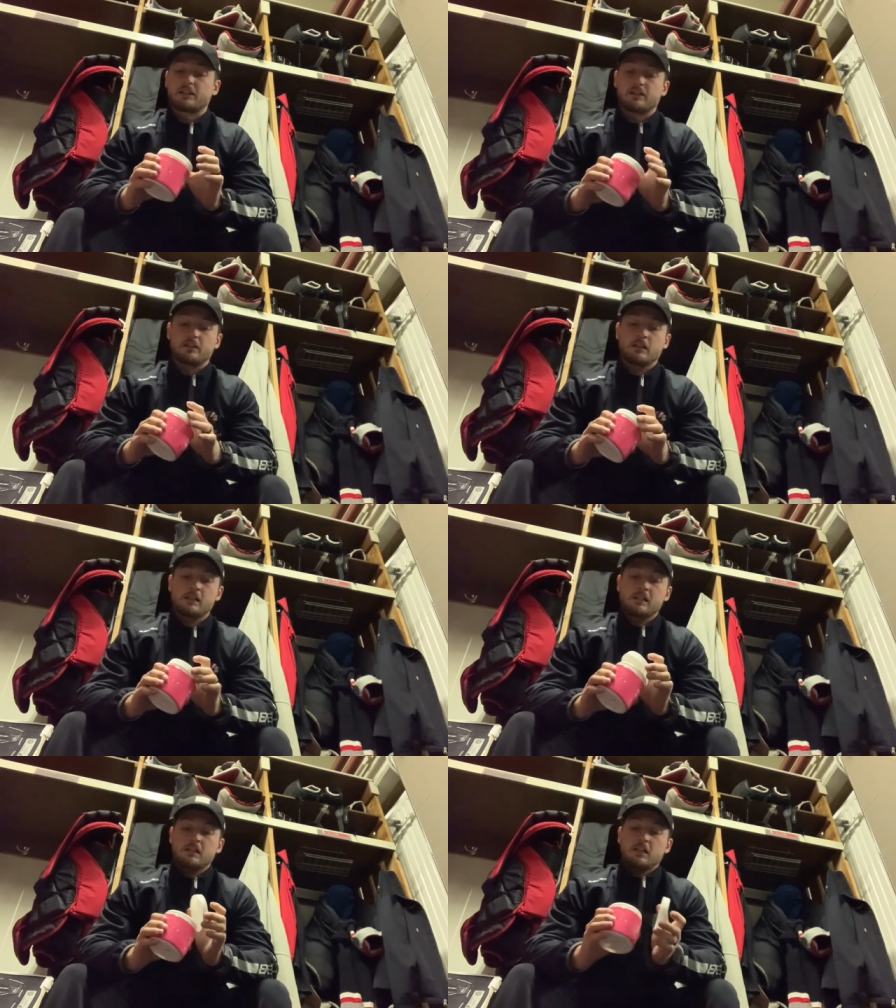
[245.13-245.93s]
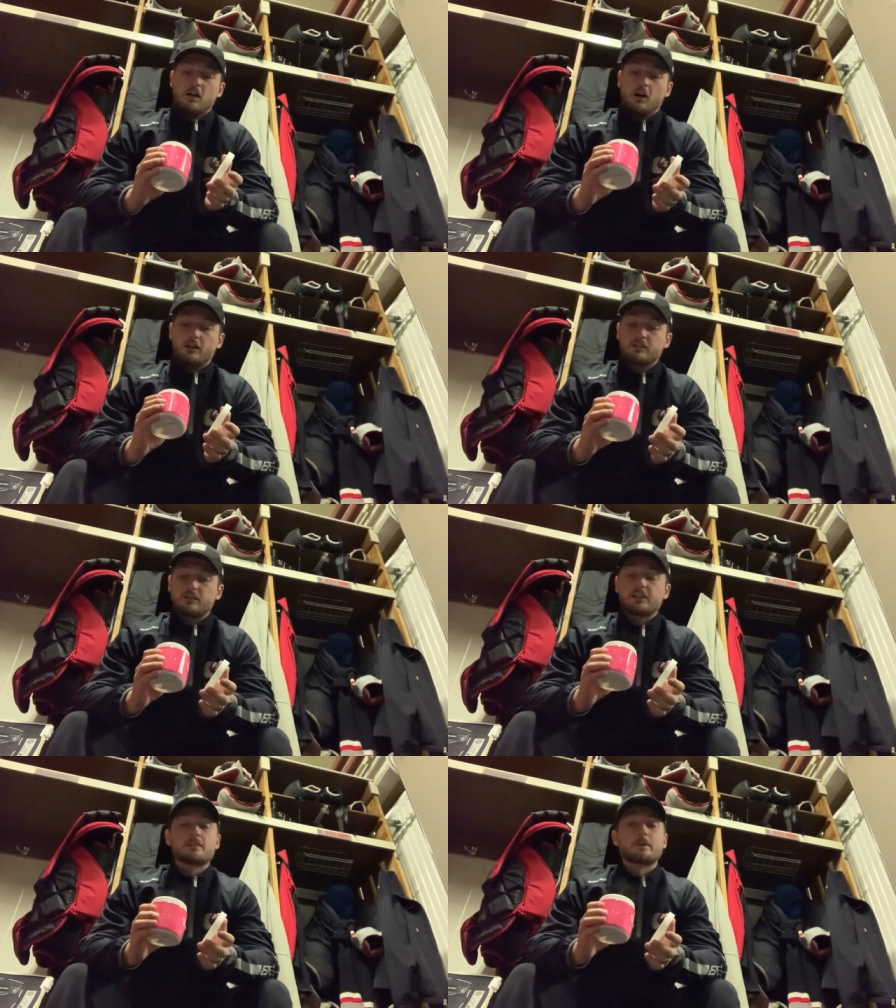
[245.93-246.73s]
And
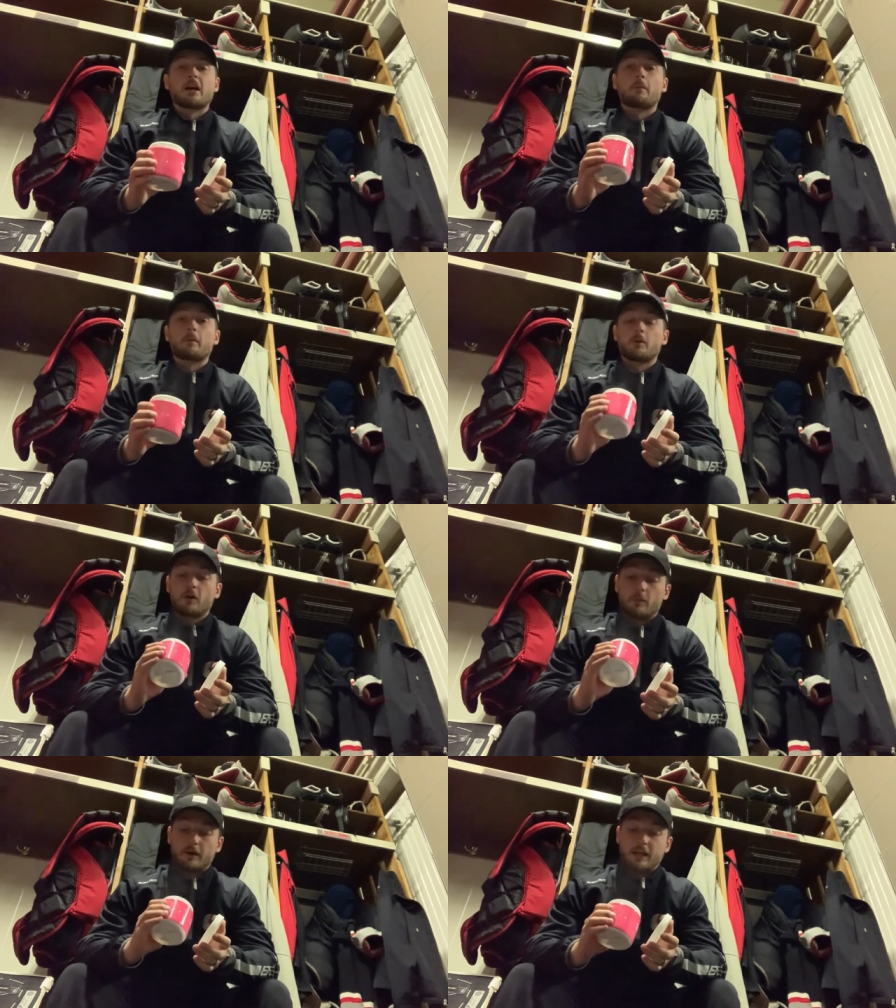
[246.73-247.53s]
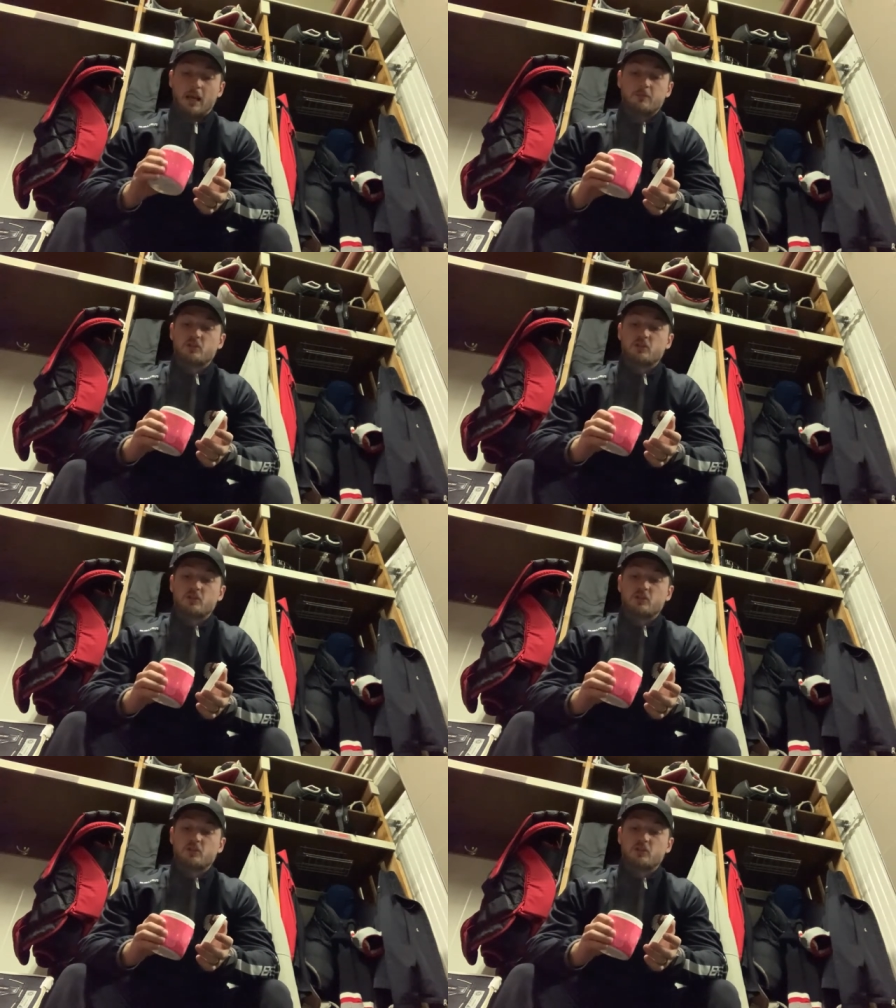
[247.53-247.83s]
honestly, it's been helping me with all my games.